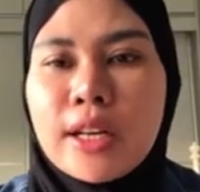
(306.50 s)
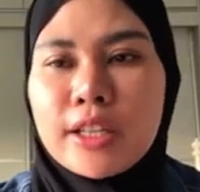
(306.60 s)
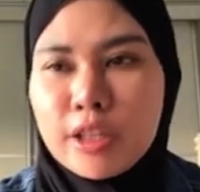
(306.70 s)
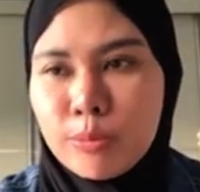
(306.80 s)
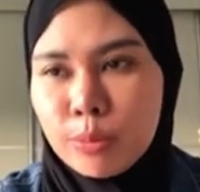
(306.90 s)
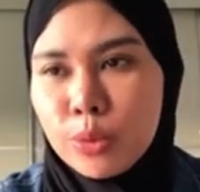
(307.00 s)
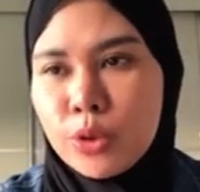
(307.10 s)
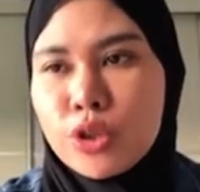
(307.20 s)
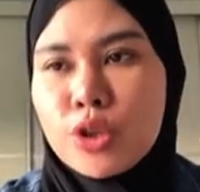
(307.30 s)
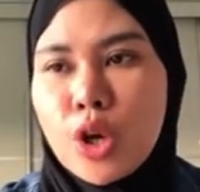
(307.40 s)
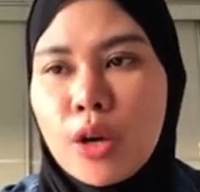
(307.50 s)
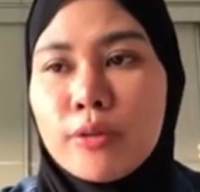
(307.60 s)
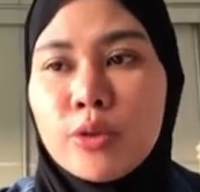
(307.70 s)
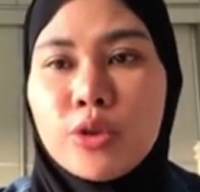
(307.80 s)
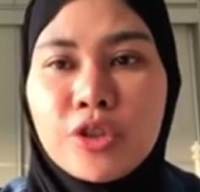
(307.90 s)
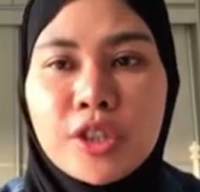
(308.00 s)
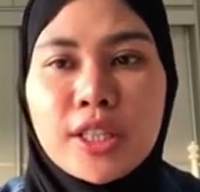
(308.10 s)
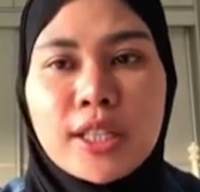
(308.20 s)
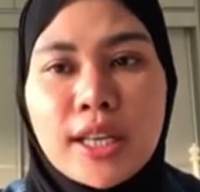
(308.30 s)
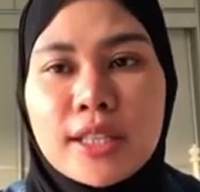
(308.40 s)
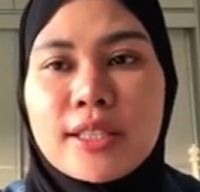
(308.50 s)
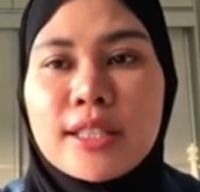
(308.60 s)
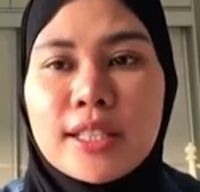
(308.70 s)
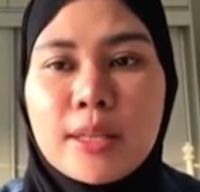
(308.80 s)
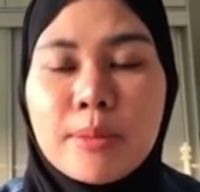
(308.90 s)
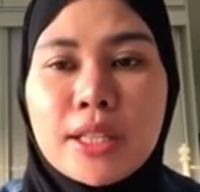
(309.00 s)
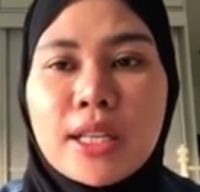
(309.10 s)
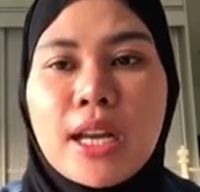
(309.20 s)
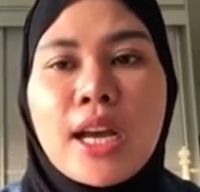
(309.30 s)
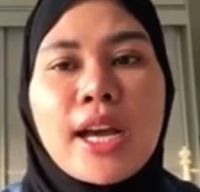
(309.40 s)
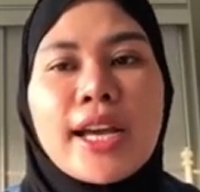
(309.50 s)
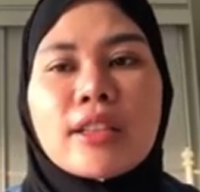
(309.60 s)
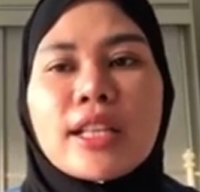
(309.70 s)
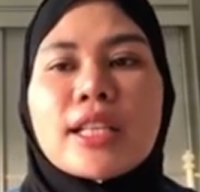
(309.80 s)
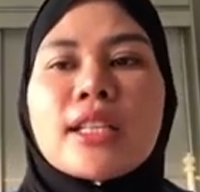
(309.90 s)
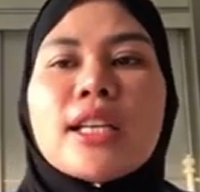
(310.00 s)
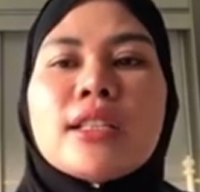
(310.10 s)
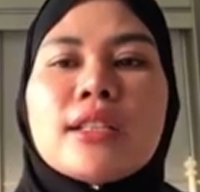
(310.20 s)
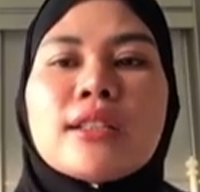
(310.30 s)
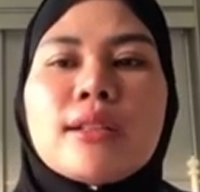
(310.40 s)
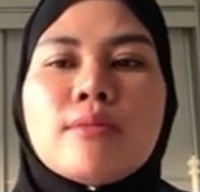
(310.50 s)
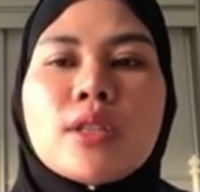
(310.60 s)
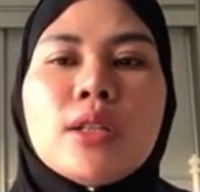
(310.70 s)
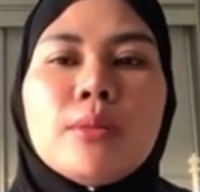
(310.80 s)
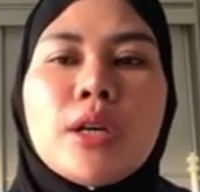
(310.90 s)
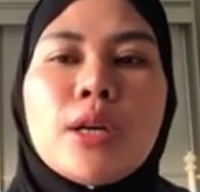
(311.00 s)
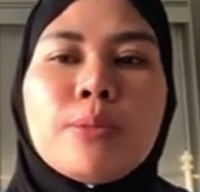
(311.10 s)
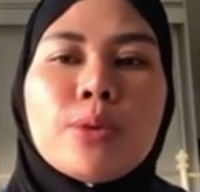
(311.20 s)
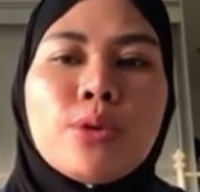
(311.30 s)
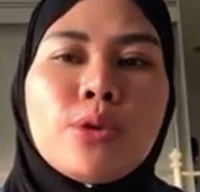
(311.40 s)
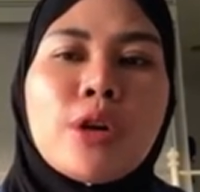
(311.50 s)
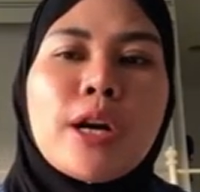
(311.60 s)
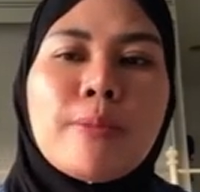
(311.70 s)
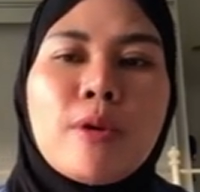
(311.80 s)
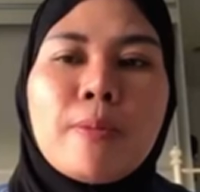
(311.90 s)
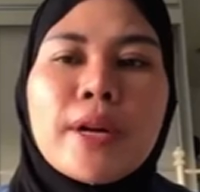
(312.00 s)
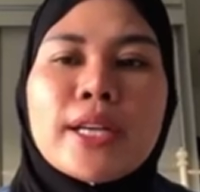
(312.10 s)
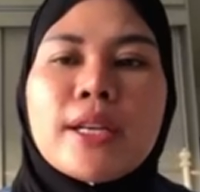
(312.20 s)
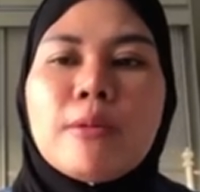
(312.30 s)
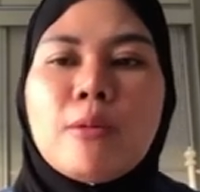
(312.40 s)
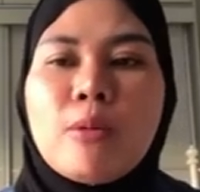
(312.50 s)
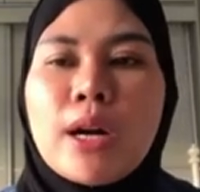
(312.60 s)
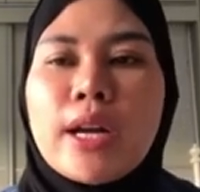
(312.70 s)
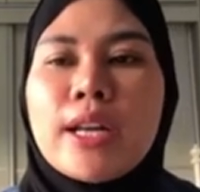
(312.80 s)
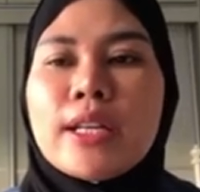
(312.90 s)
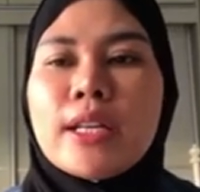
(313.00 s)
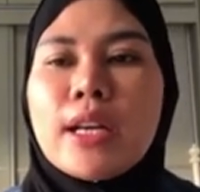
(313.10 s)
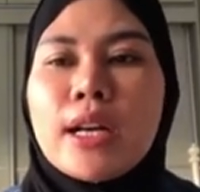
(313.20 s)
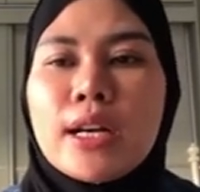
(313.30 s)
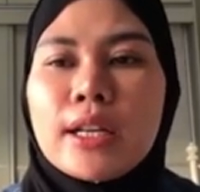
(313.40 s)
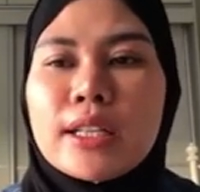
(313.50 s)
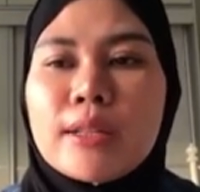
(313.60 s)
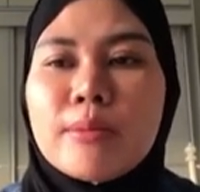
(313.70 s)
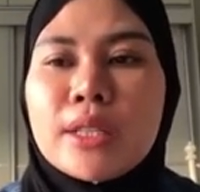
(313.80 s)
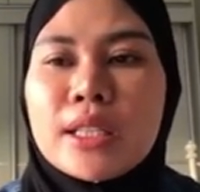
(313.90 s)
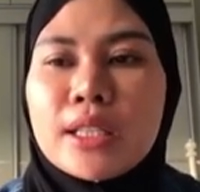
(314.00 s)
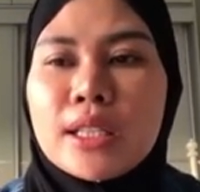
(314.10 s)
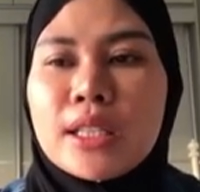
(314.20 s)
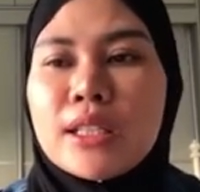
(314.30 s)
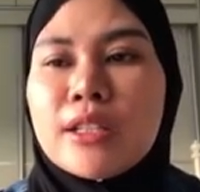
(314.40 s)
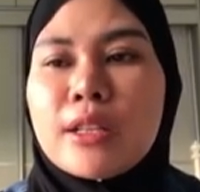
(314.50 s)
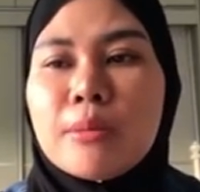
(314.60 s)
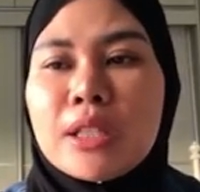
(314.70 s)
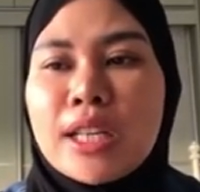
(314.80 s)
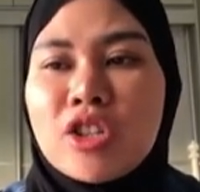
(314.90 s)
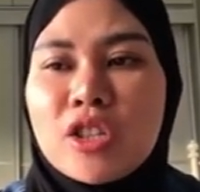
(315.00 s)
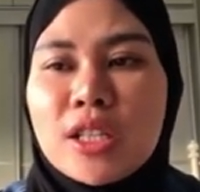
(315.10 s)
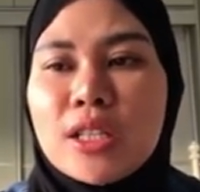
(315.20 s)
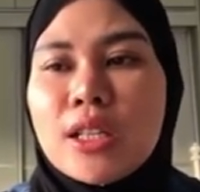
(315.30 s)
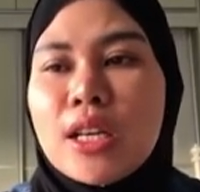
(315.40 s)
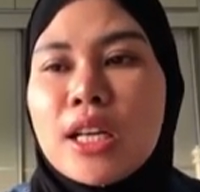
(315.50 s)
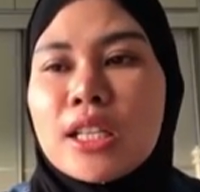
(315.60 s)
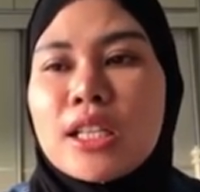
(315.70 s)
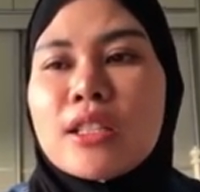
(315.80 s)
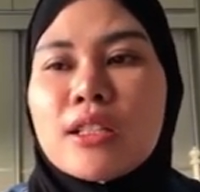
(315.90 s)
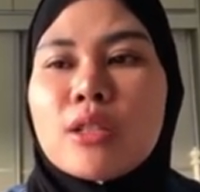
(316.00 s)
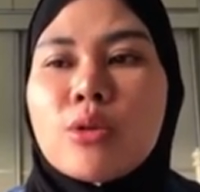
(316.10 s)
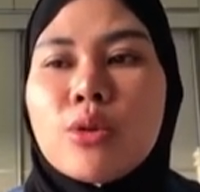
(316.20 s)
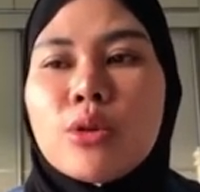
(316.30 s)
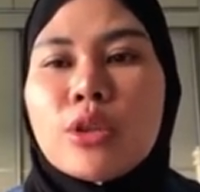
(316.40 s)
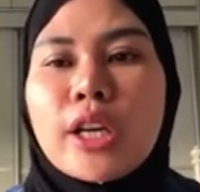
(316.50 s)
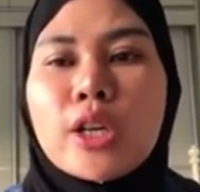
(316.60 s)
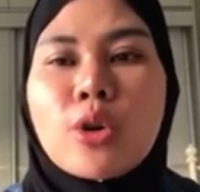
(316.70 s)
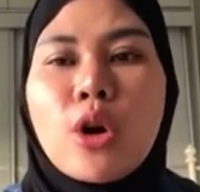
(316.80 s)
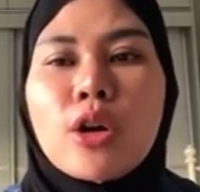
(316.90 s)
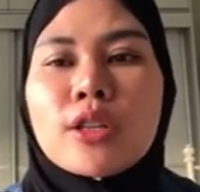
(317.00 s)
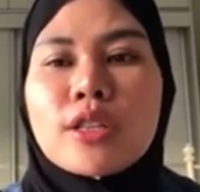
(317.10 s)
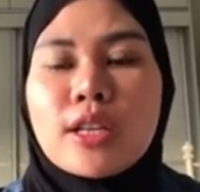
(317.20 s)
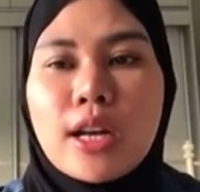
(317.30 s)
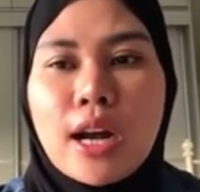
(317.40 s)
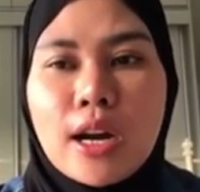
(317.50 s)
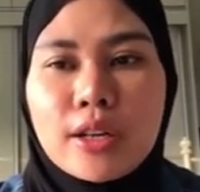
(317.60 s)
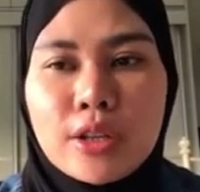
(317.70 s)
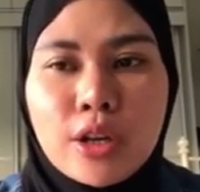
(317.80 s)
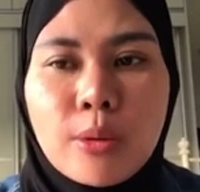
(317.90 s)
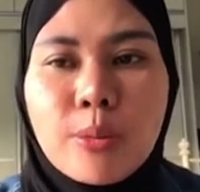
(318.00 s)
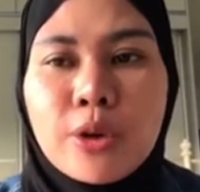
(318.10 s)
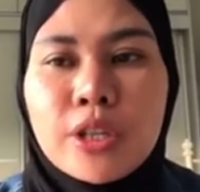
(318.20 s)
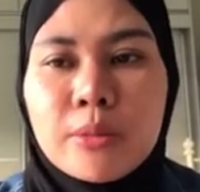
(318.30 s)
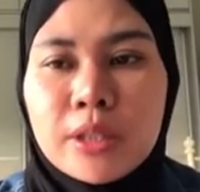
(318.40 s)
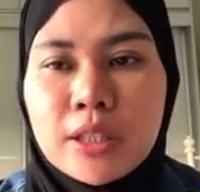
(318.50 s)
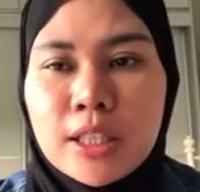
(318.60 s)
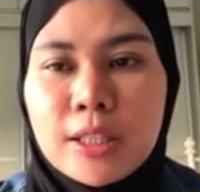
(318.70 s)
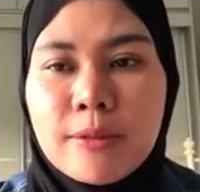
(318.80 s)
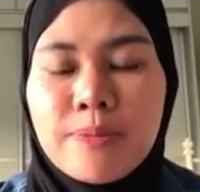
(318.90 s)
inputs of nutrient and sediment. Attacking the symptom appropriate when immediate remediation is the goal and costs are not prohibiting.